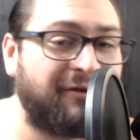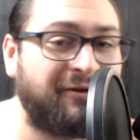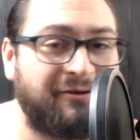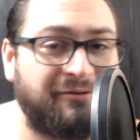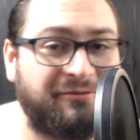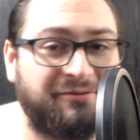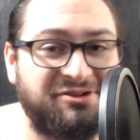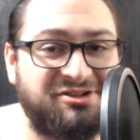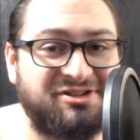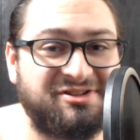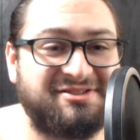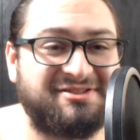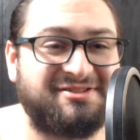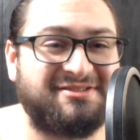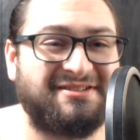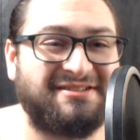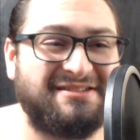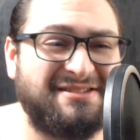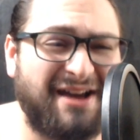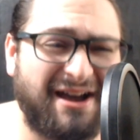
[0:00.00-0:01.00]
which is
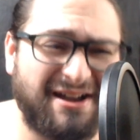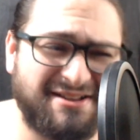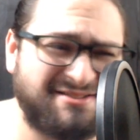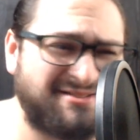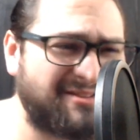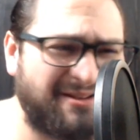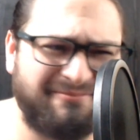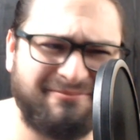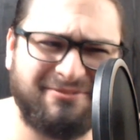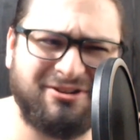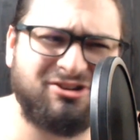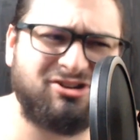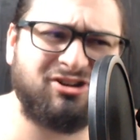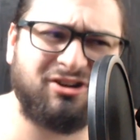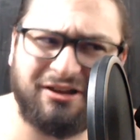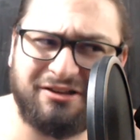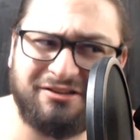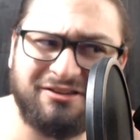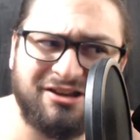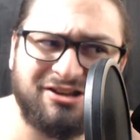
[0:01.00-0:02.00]
not something you should
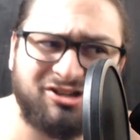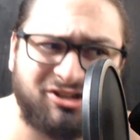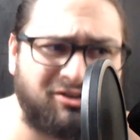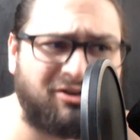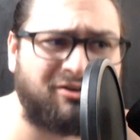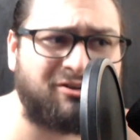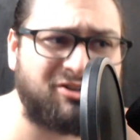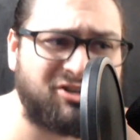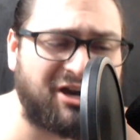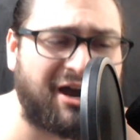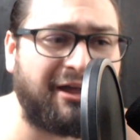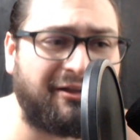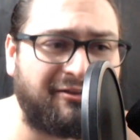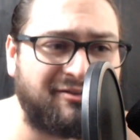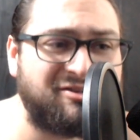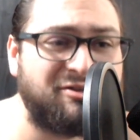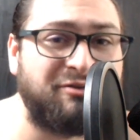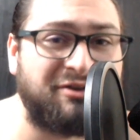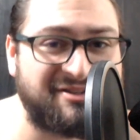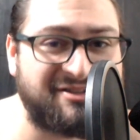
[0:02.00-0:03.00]
condition your child
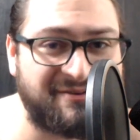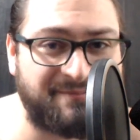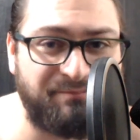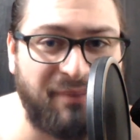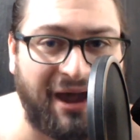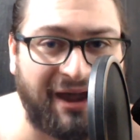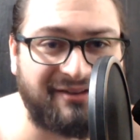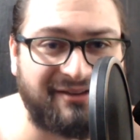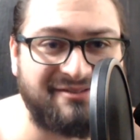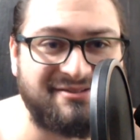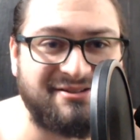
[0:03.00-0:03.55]
to expect.